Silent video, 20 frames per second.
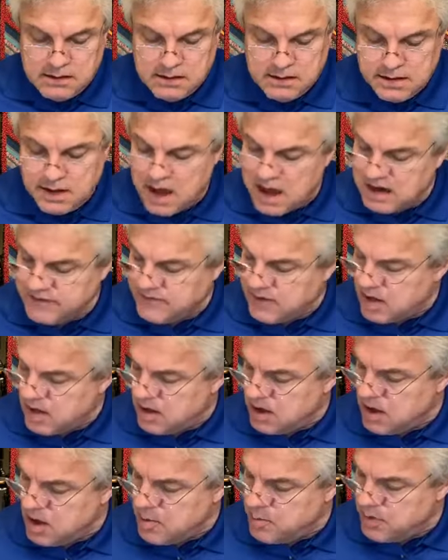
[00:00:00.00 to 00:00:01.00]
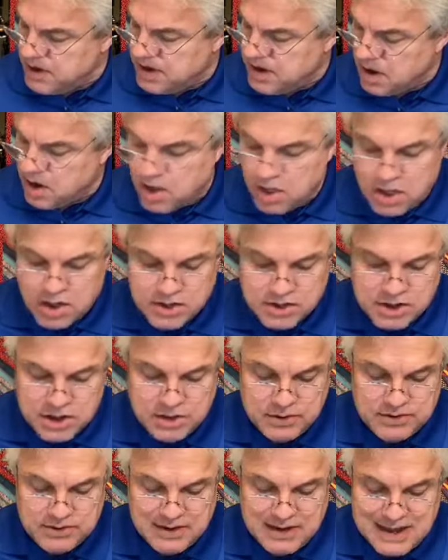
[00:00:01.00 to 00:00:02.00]
God of all hope, we call on
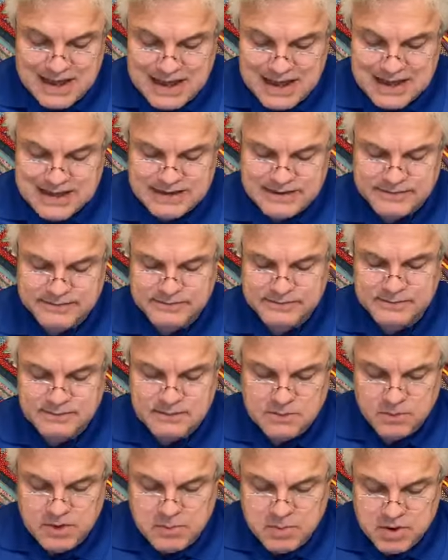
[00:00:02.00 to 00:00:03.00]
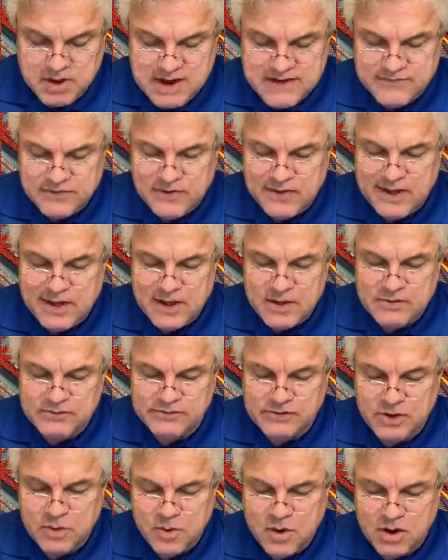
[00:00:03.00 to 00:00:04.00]
you today. We pray for
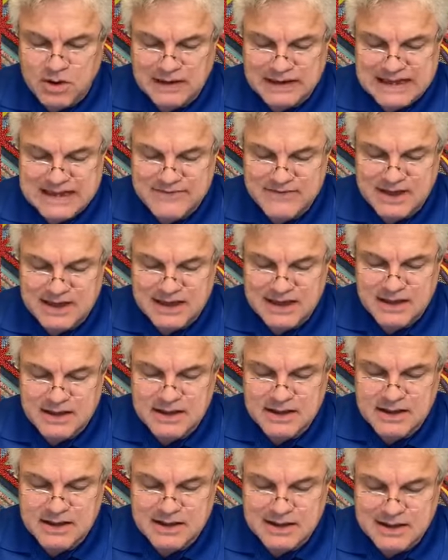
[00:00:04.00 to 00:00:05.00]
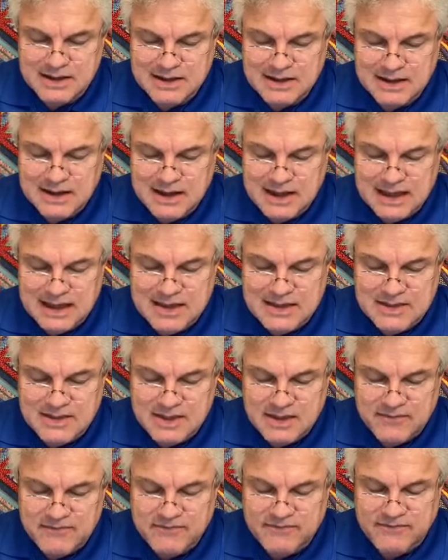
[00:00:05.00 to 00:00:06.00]
those who are living in
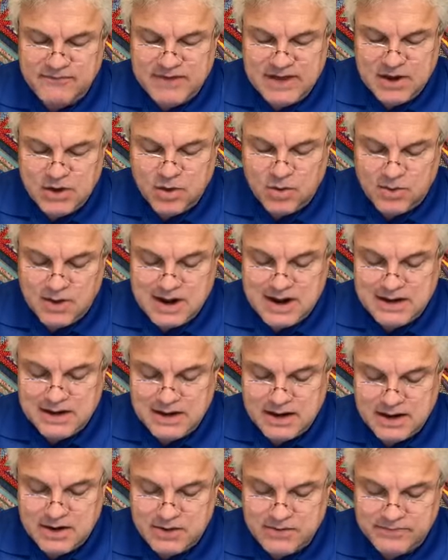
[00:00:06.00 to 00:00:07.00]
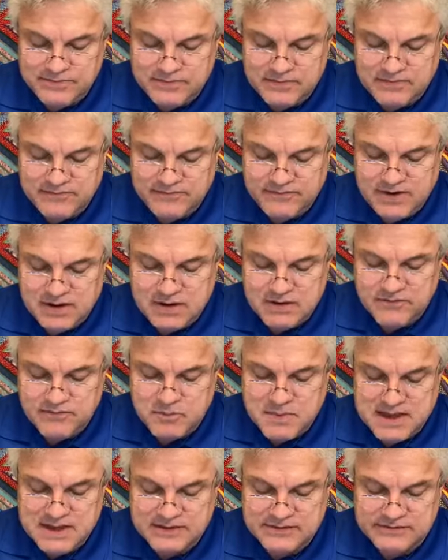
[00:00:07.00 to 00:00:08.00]
fear right now, fear of
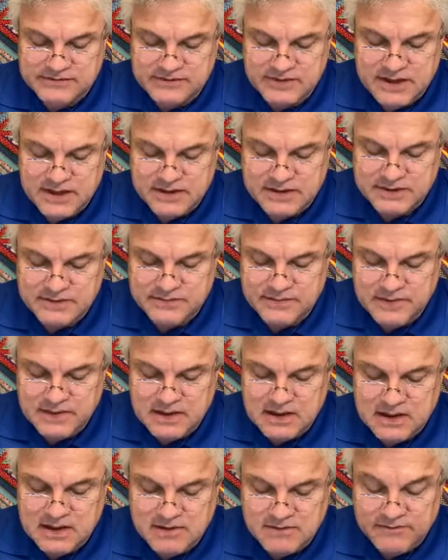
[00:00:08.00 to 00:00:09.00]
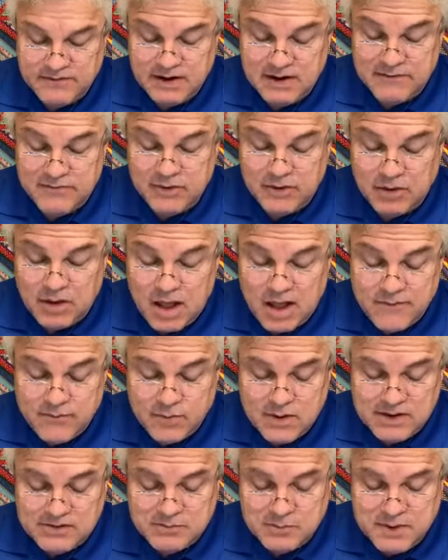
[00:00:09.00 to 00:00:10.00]
being sick, fear of their loved
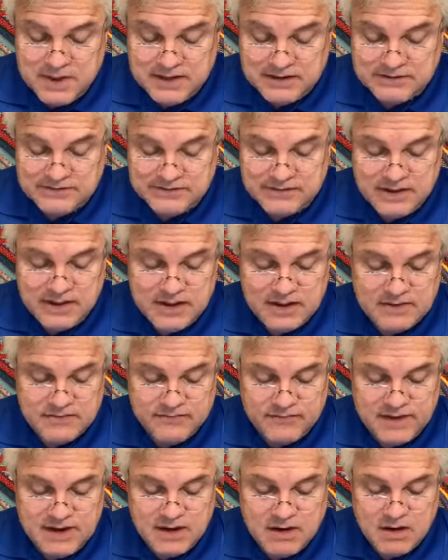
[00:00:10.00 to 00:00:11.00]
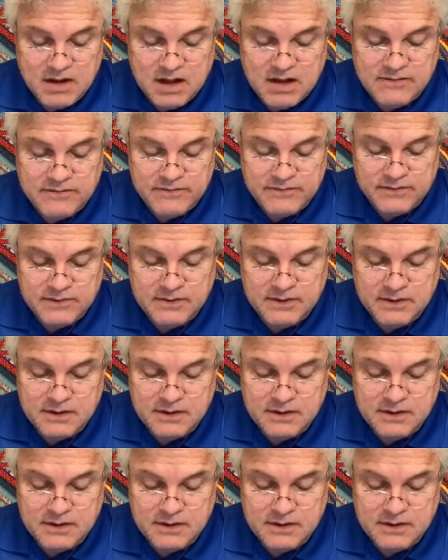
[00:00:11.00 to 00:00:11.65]
ones being sick, fear of